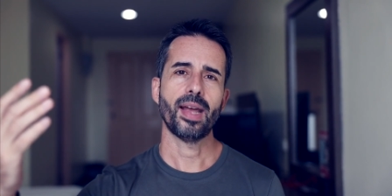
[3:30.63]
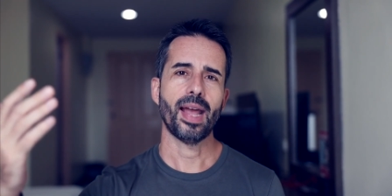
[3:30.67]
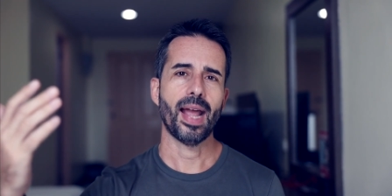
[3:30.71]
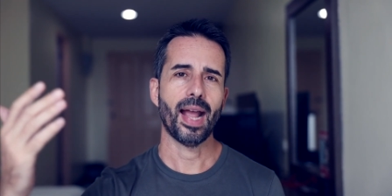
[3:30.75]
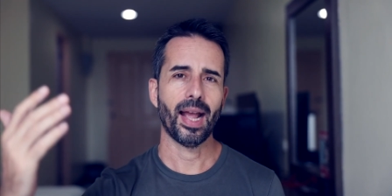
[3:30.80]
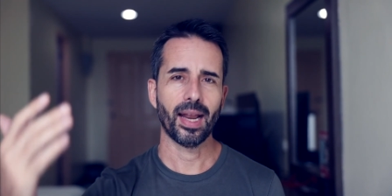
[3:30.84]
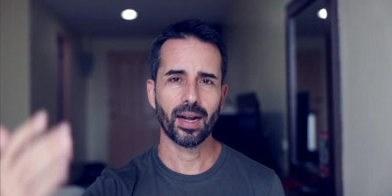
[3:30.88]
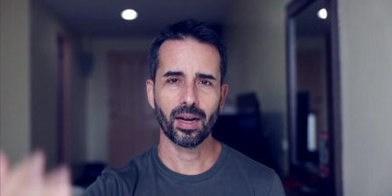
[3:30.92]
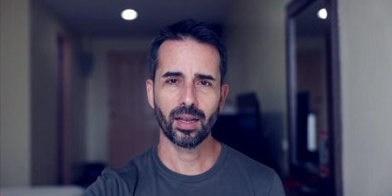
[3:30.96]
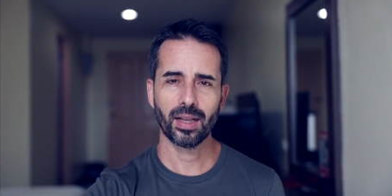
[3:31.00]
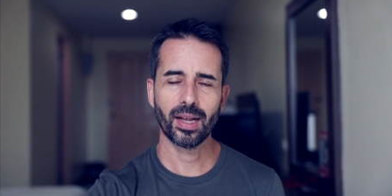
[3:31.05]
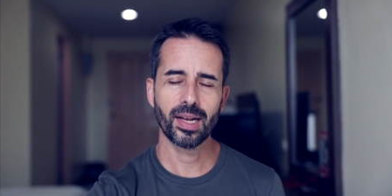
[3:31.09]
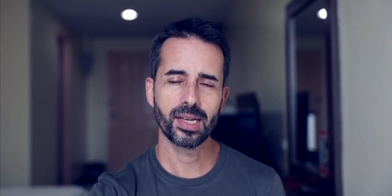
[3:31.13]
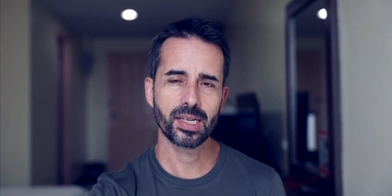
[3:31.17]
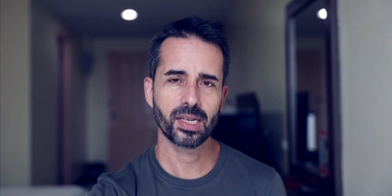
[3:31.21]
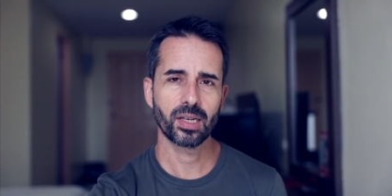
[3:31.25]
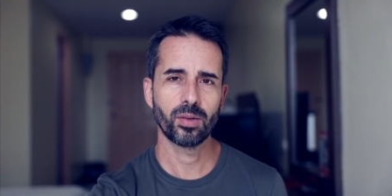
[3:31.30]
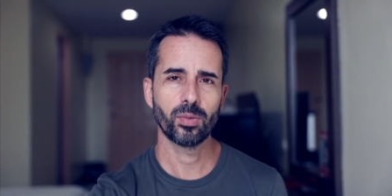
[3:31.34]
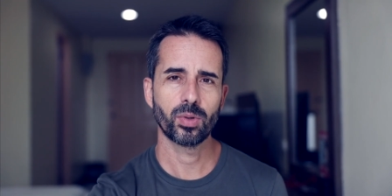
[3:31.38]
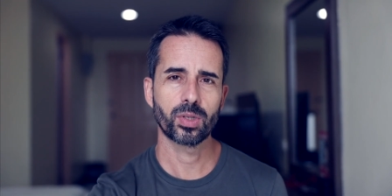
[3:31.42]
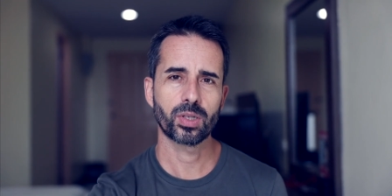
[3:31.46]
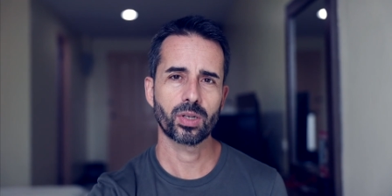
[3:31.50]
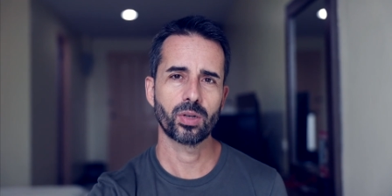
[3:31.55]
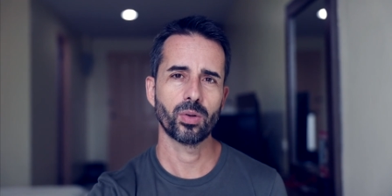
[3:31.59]

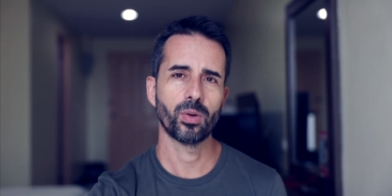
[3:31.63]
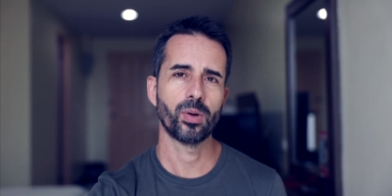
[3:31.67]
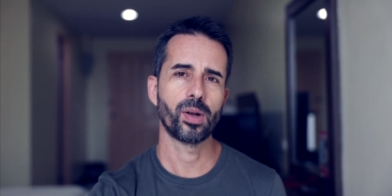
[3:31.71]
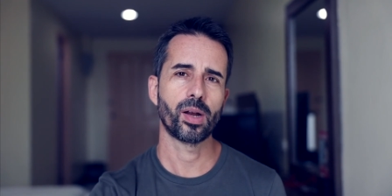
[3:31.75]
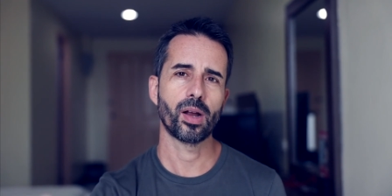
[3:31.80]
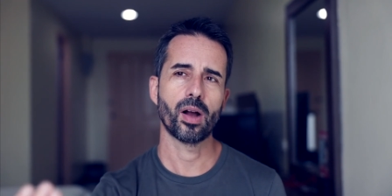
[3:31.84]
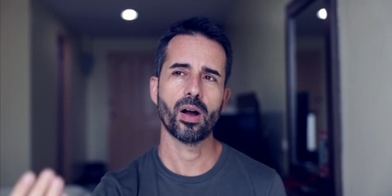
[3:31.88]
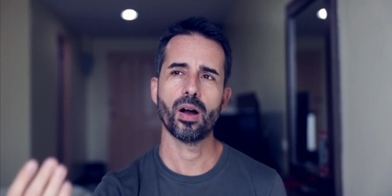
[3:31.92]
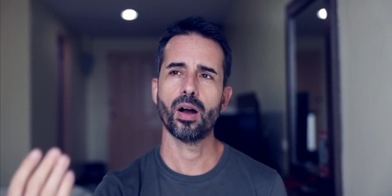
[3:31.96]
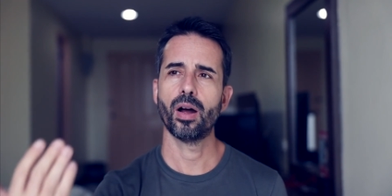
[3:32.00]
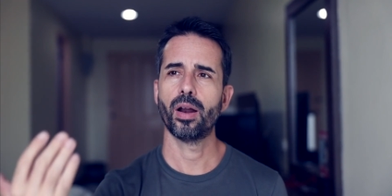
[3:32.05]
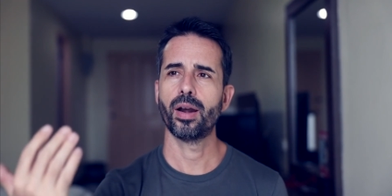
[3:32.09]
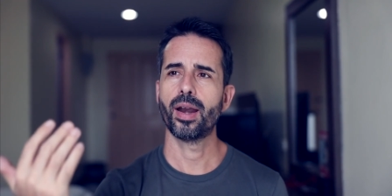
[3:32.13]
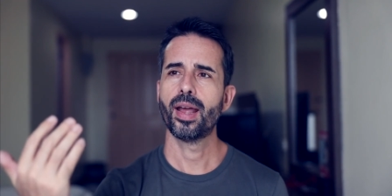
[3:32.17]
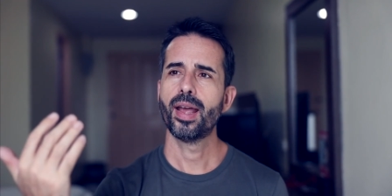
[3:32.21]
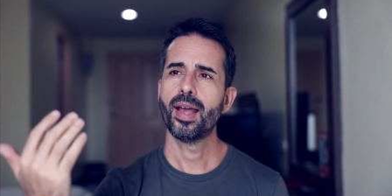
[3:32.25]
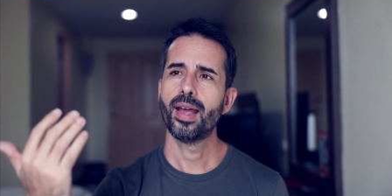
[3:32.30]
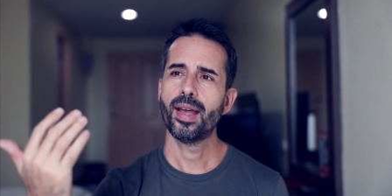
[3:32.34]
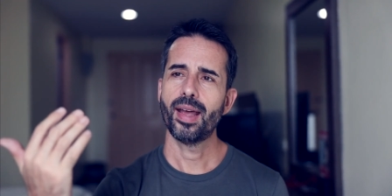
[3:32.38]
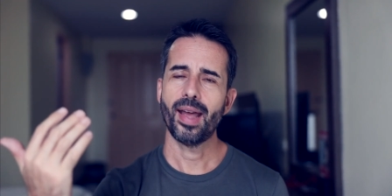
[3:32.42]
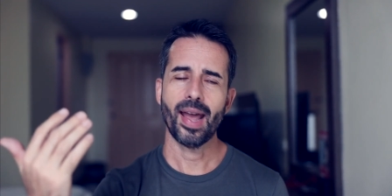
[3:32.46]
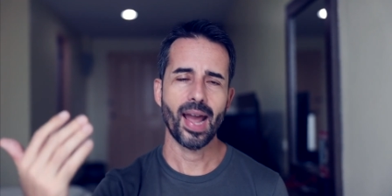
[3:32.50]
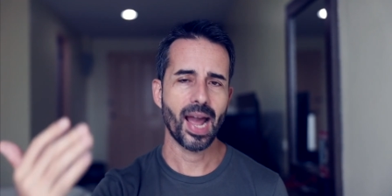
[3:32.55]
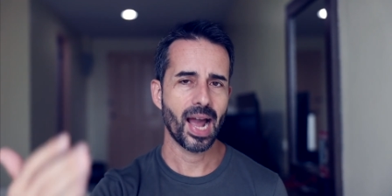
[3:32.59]
analyzing what's going on,
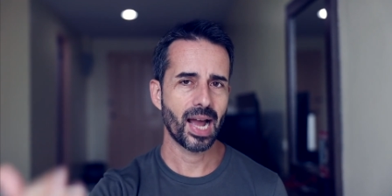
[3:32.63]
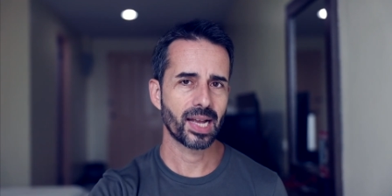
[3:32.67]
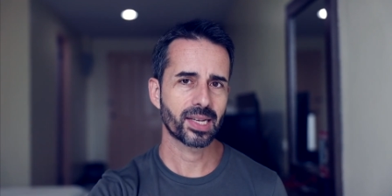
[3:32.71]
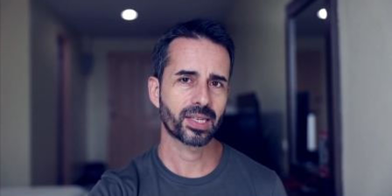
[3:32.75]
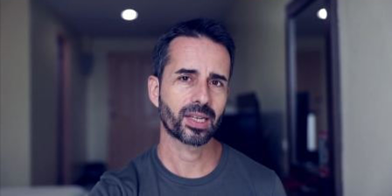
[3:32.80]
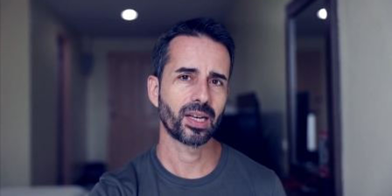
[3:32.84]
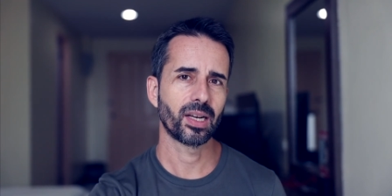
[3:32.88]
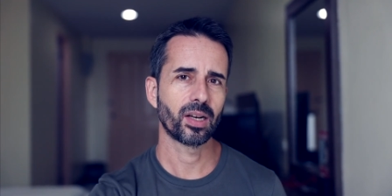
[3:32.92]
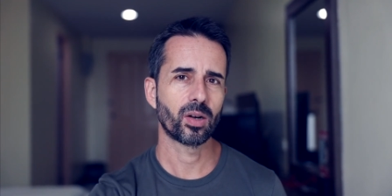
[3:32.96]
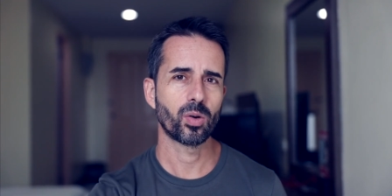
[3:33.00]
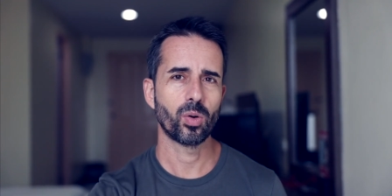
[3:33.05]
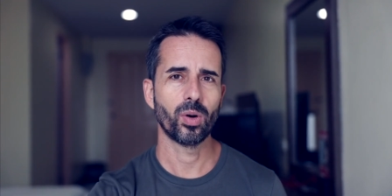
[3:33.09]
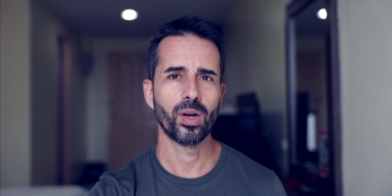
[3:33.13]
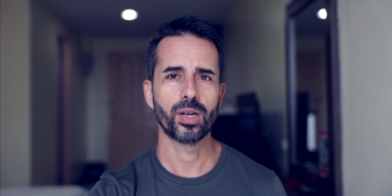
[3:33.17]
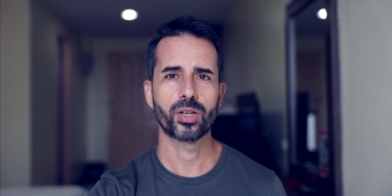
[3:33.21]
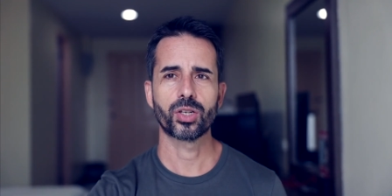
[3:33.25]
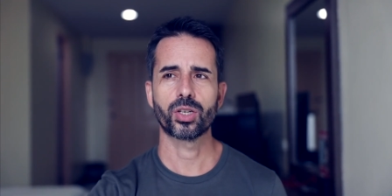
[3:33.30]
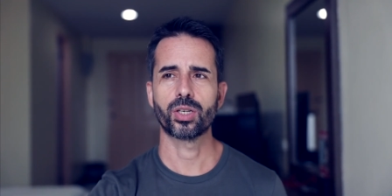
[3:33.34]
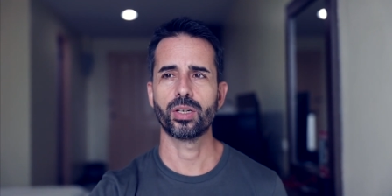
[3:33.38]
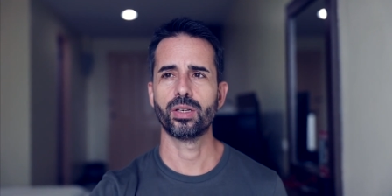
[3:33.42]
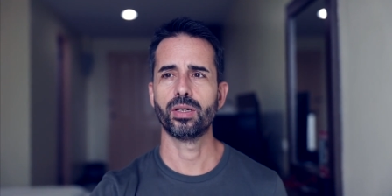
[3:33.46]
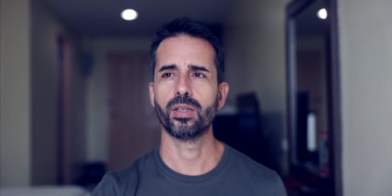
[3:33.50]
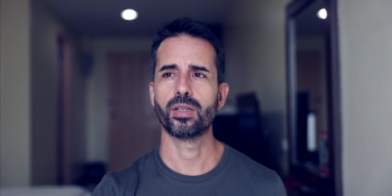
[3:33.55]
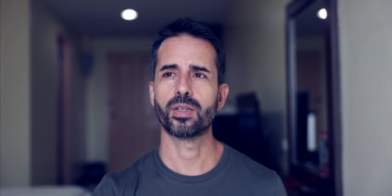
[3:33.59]
asking
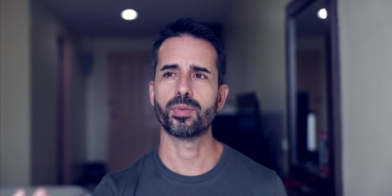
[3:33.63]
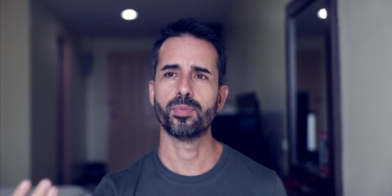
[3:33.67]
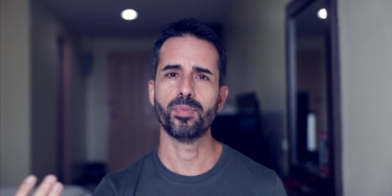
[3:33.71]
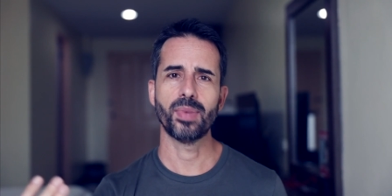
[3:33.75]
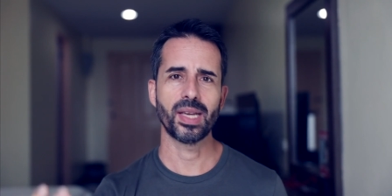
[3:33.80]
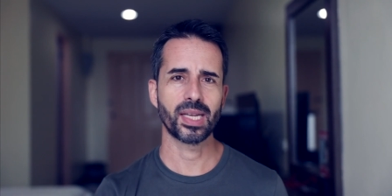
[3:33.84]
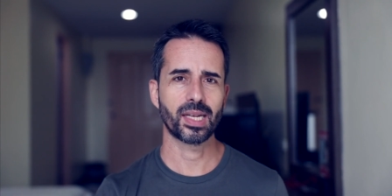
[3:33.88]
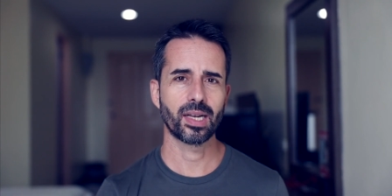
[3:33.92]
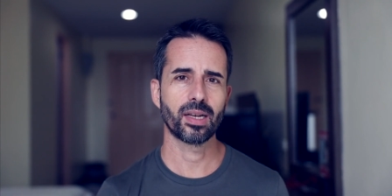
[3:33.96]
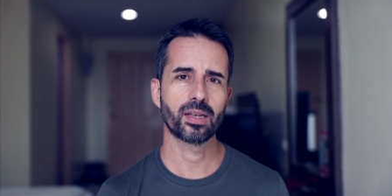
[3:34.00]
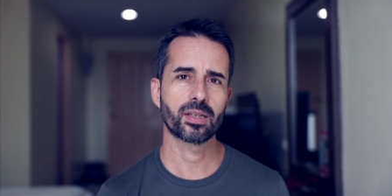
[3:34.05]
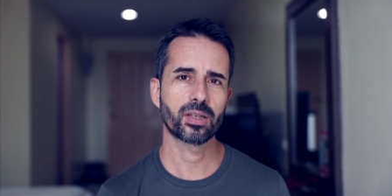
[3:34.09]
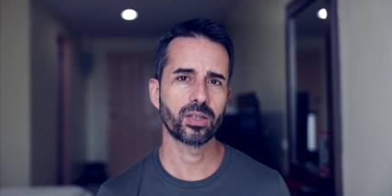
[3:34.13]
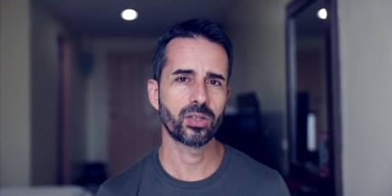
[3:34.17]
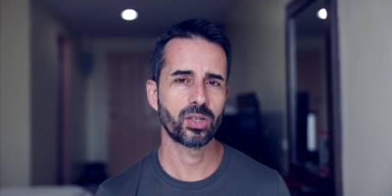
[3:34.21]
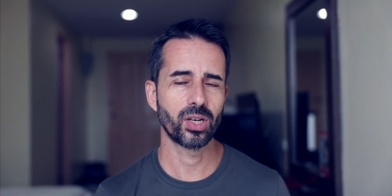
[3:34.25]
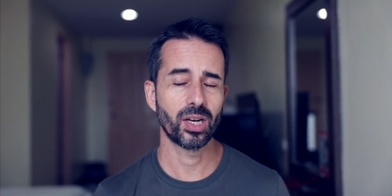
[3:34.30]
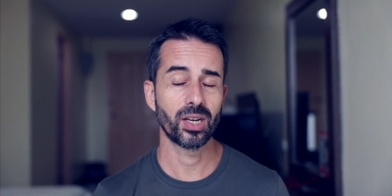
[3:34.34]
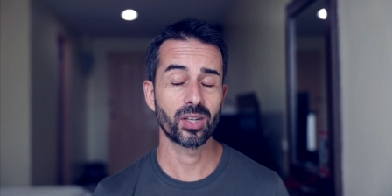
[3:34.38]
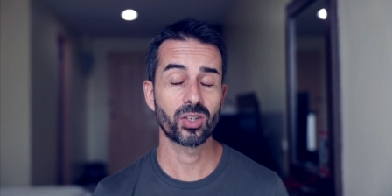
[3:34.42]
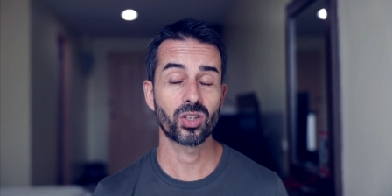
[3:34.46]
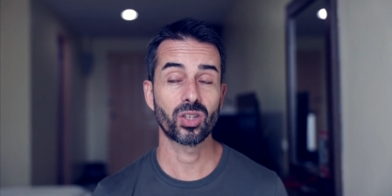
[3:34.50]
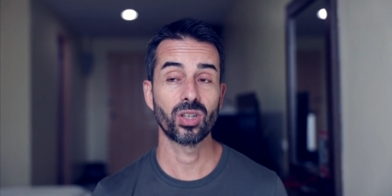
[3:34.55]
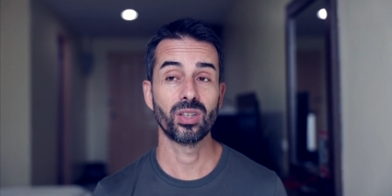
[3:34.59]
questions, making
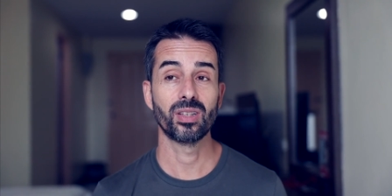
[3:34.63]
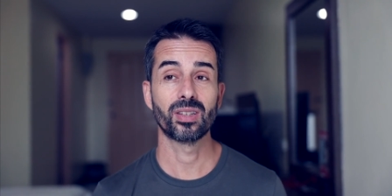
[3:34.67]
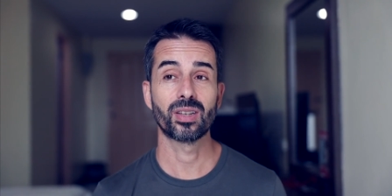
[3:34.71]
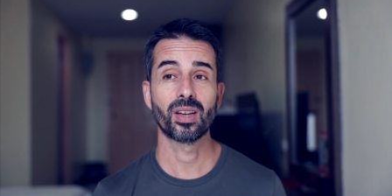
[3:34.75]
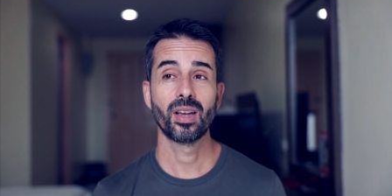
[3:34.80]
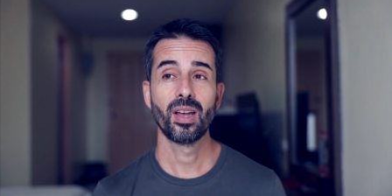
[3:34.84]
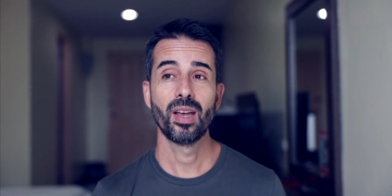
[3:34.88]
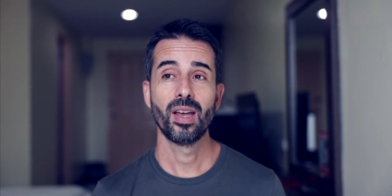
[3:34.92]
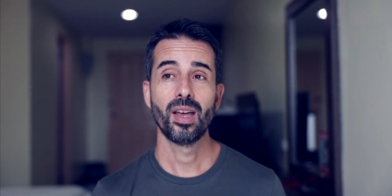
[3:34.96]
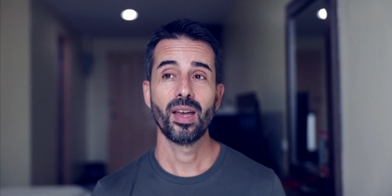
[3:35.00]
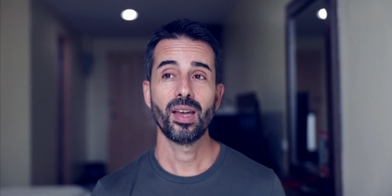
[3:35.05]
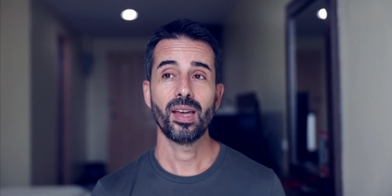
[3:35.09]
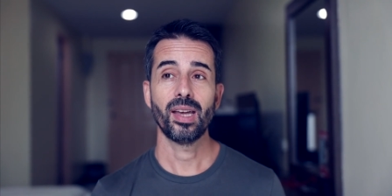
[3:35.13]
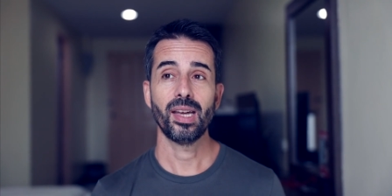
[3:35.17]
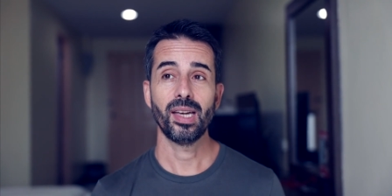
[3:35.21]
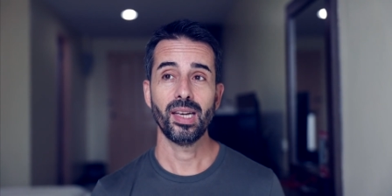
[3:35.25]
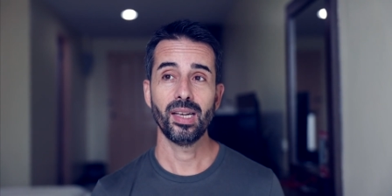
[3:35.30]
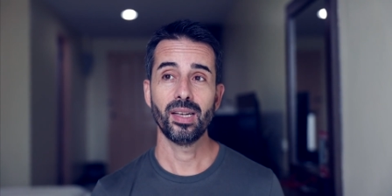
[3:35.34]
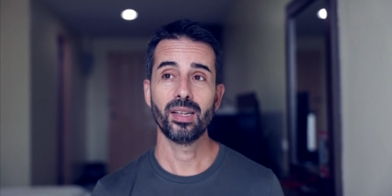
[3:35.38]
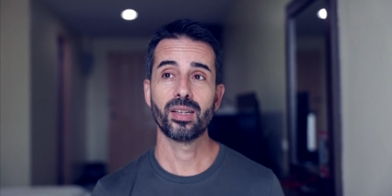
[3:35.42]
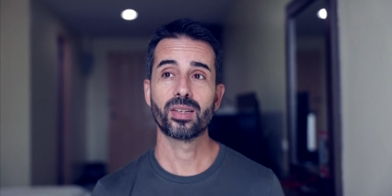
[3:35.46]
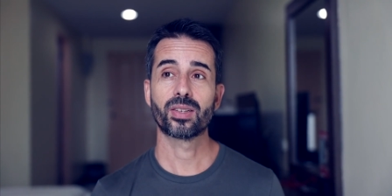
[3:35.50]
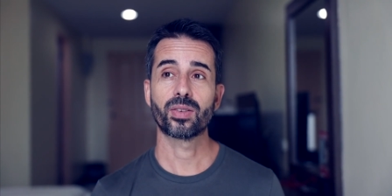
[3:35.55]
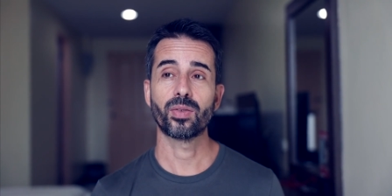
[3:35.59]
suggestions,
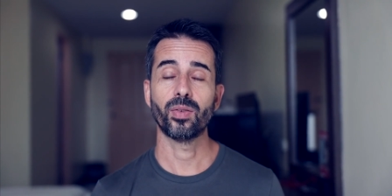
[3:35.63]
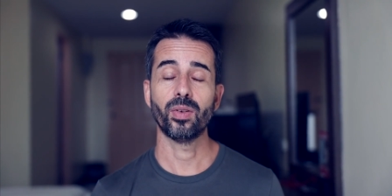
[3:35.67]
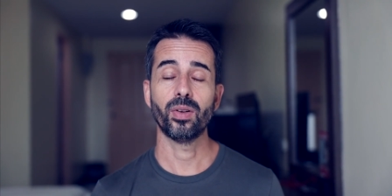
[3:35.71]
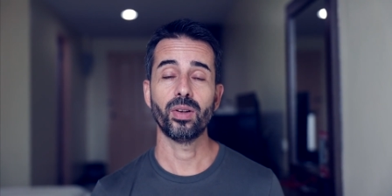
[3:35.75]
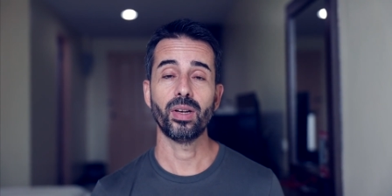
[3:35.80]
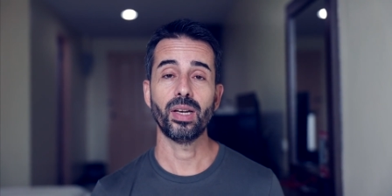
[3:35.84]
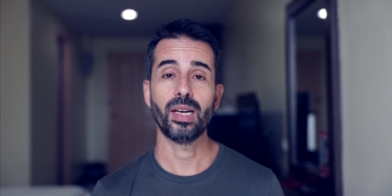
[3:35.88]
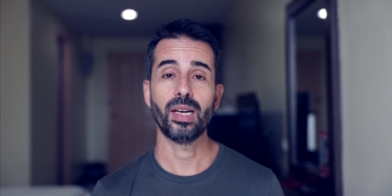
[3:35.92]
is